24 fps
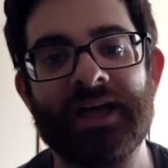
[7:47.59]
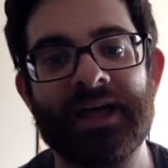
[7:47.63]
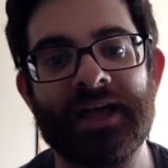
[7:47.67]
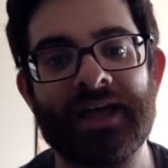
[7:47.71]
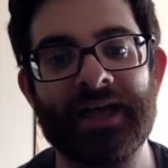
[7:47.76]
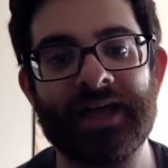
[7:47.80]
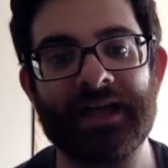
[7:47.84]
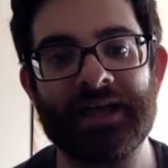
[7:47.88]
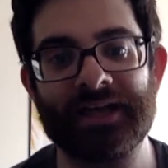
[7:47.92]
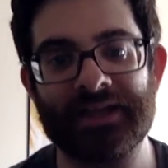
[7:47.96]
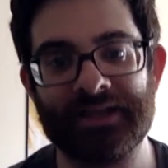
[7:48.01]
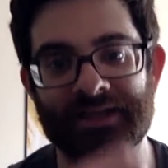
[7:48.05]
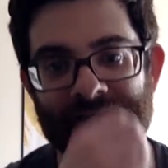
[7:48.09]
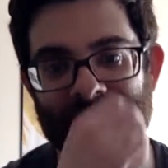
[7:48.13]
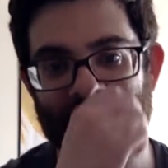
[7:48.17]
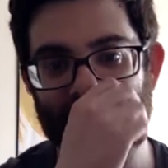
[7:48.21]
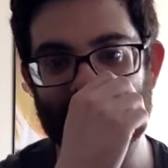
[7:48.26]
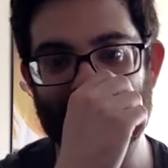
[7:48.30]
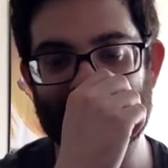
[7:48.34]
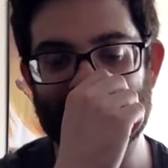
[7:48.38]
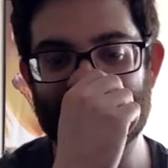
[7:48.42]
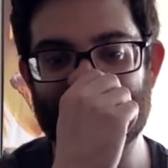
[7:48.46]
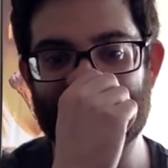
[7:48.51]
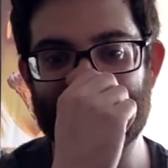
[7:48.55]

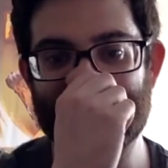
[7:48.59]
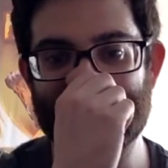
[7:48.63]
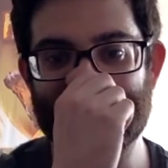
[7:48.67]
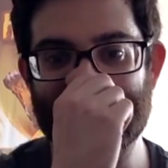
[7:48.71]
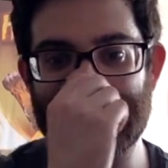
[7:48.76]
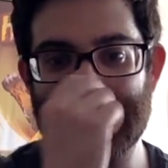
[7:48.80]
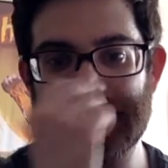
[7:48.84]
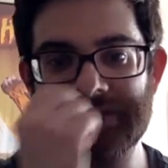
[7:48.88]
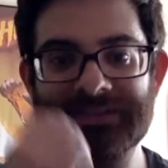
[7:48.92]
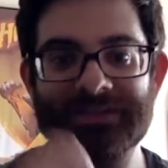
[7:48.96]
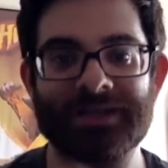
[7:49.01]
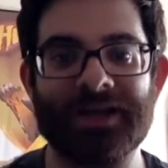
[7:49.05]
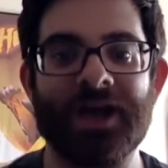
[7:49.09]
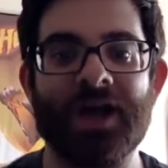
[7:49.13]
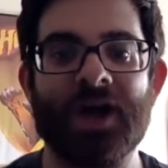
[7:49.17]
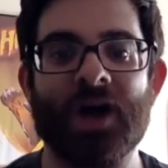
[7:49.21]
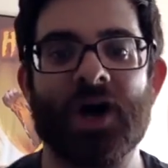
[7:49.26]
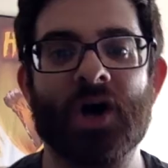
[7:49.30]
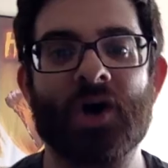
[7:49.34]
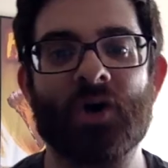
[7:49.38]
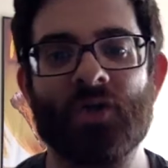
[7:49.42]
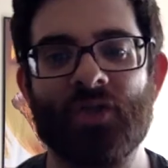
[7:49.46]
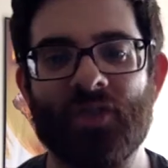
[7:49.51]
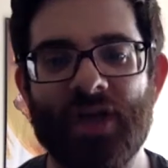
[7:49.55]
And he says,
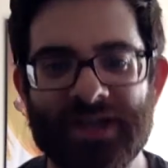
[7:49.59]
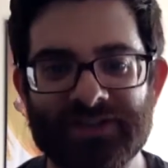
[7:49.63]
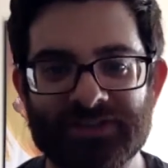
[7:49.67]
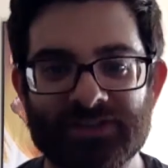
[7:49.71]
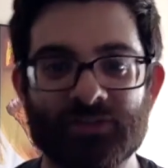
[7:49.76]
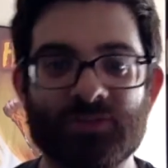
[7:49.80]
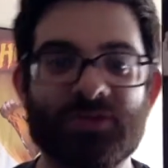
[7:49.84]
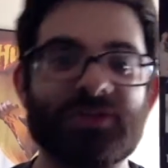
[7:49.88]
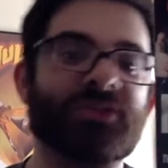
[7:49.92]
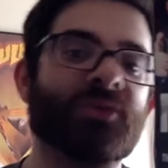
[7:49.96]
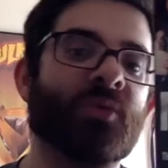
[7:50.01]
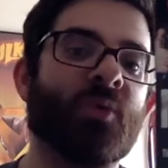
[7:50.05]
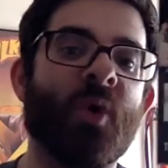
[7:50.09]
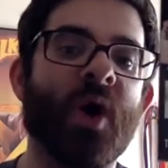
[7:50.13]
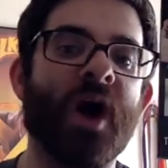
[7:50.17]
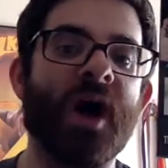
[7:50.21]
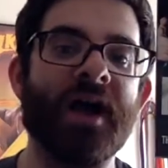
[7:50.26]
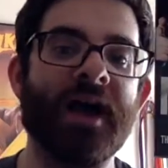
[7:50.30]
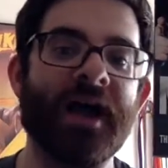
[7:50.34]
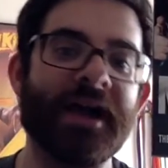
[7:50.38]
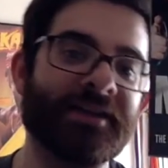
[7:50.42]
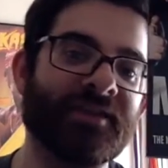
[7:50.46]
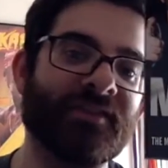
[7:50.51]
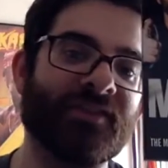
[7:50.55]
"Oh, that's the reason
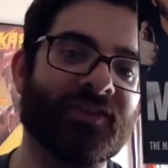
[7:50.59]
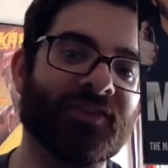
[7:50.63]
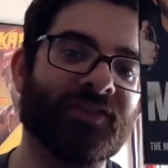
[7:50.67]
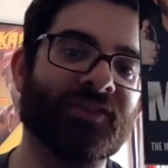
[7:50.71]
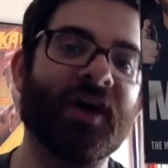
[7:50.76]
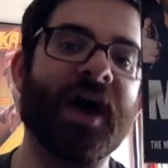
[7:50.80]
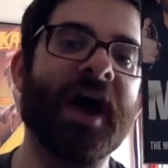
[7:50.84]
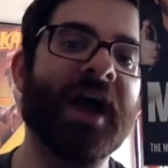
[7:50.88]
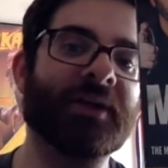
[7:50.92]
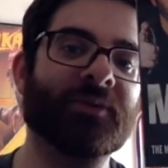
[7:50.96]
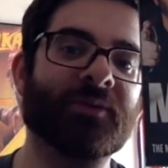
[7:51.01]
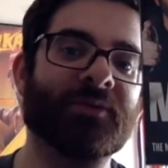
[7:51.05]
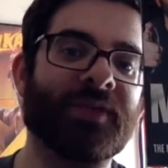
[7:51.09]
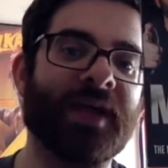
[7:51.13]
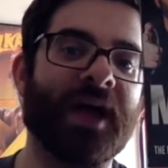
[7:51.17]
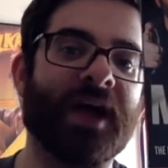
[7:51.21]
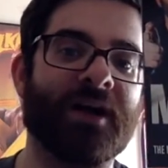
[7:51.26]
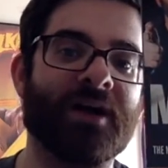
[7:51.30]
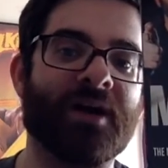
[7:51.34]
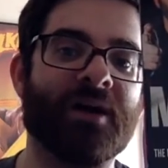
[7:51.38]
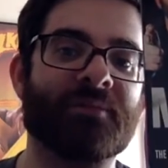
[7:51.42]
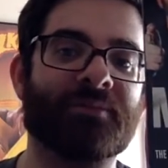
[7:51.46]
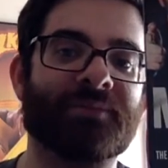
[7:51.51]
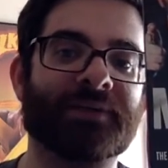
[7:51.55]
why I didn't sign with
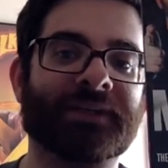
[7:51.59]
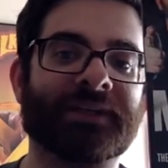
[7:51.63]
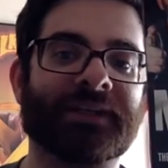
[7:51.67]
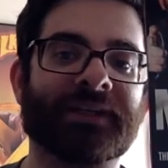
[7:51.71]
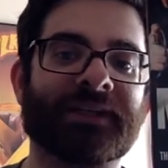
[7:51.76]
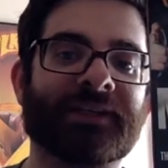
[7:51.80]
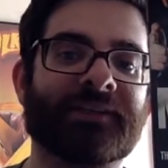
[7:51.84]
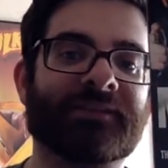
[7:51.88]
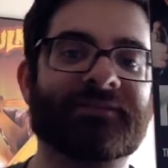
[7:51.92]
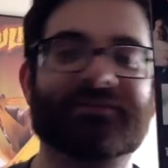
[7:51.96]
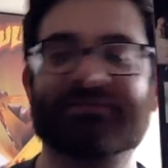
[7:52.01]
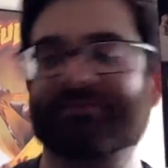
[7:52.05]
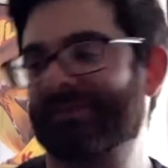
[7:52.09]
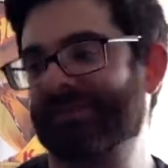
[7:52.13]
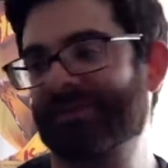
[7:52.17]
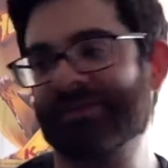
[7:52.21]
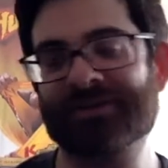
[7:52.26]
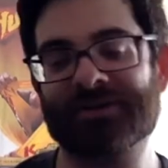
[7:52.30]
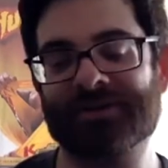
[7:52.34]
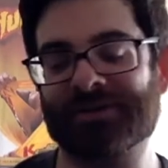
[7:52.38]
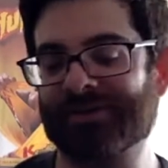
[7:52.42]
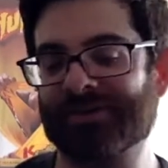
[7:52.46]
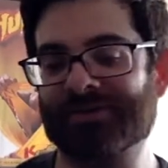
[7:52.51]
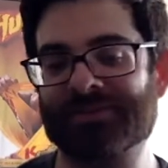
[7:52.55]
that company." And, you
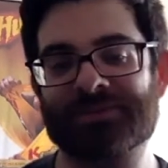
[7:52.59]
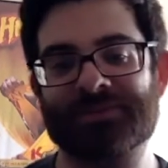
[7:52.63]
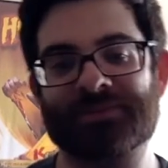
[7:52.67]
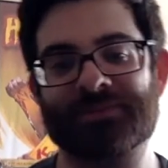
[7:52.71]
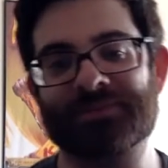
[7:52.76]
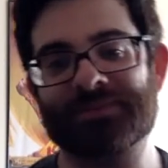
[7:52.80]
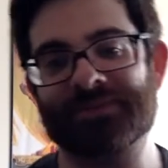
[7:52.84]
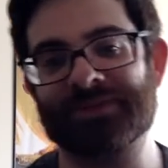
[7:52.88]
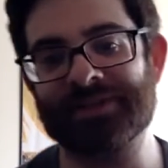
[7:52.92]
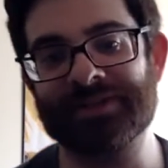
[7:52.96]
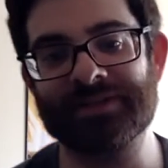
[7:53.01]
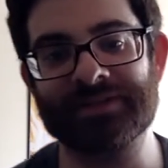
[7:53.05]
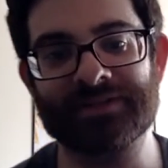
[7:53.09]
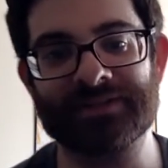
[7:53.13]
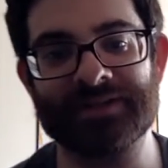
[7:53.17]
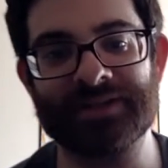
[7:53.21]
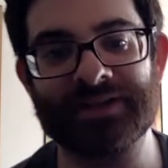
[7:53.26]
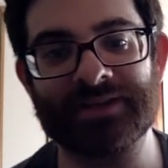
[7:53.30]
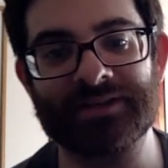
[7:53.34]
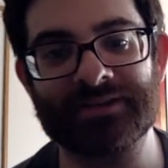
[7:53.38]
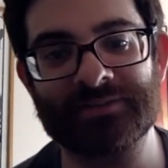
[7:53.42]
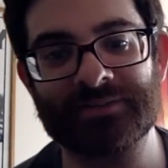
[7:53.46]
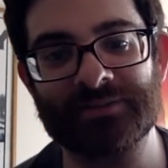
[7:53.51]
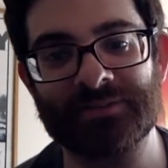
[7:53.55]
know, it was pretty
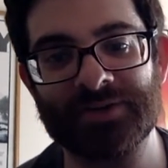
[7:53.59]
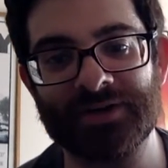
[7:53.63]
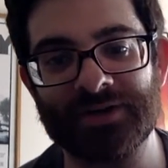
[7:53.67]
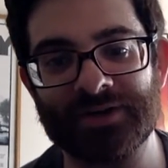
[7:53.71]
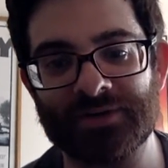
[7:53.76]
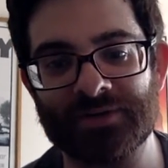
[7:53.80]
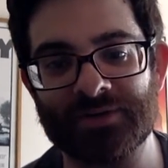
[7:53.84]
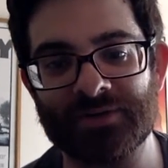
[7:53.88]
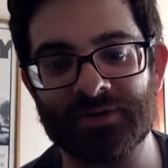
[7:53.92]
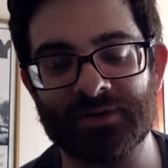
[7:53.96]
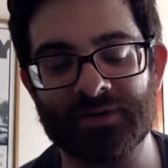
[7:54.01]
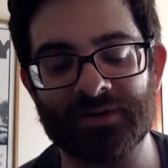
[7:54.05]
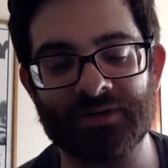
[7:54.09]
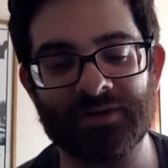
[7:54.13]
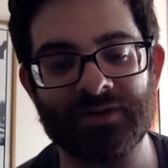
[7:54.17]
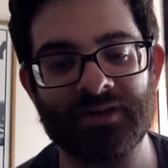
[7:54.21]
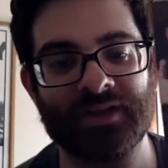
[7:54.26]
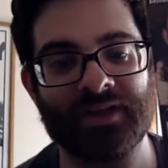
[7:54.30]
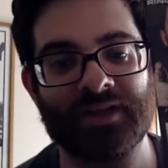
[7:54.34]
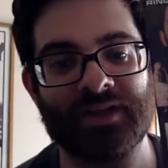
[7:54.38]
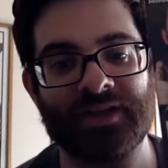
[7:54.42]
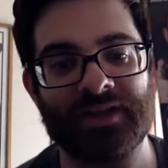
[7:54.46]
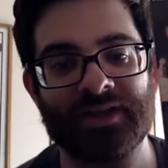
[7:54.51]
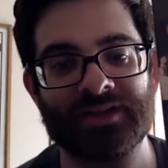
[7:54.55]
cool.
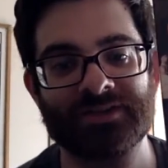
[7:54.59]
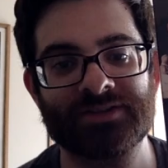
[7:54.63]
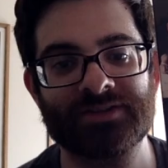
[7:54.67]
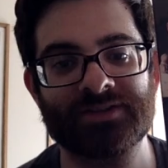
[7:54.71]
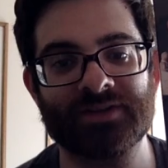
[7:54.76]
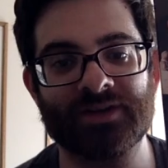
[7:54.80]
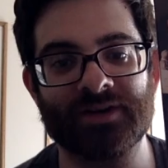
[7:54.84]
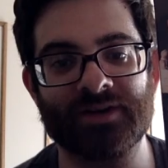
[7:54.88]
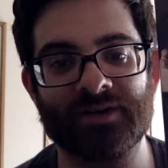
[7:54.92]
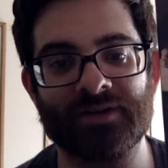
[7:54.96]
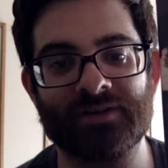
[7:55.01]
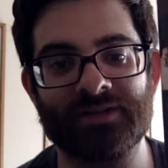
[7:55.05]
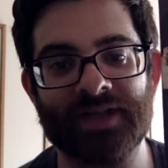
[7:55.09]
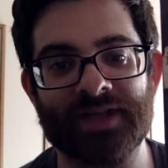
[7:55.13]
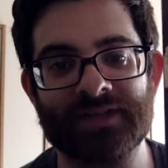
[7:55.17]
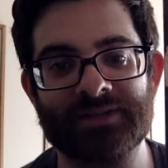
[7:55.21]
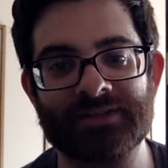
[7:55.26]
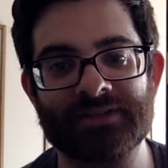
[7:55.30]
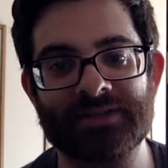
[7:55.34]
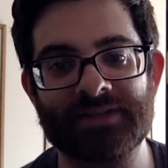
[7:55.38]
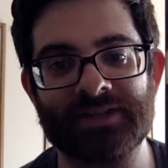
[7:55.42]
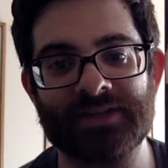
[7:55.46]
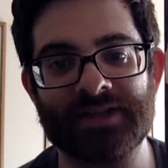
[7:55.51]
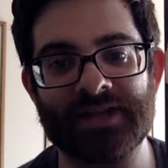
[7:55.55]
So, and
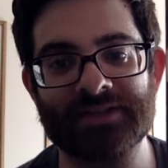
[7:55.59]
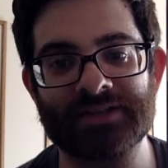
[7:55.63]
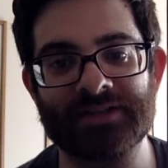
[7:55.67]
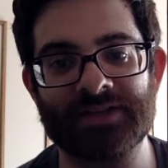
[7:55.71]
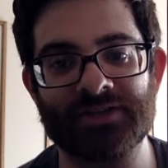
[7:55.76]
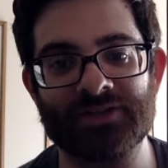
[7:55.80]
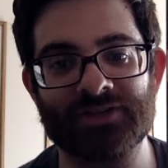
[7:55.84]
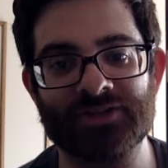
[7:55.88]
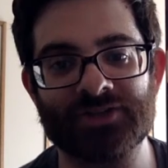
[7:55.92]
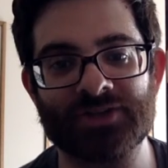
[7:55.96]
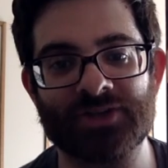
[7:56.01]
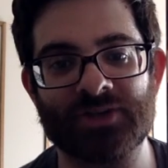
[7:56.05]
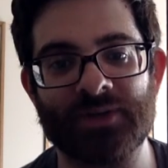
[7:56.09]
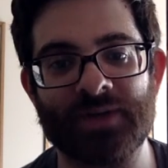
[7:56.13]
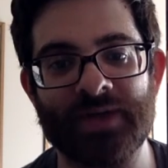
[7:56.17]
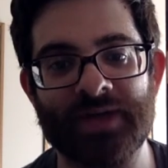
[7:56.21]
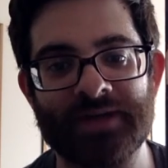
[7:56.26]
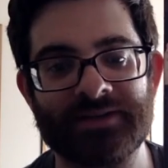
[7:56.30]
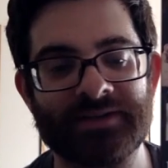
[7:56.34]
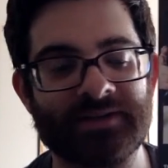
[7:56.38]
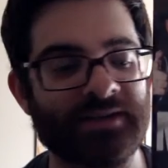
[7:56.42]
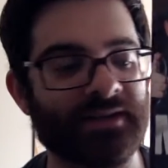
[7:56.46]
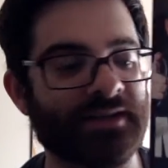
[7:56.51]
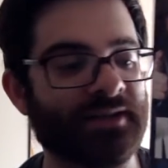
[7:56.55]
that's how the show
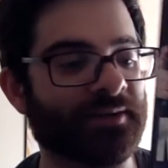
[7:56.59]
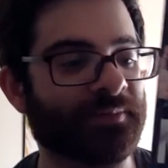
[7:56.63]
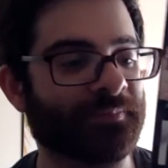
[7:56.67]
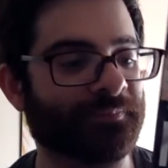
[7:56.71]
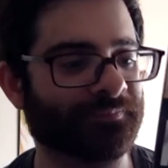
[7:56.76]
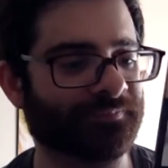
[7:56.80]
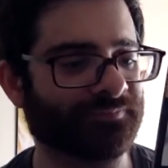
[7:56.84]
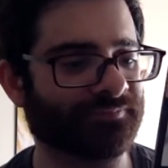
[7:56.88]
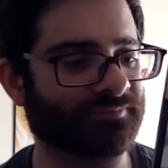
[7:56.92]
ended.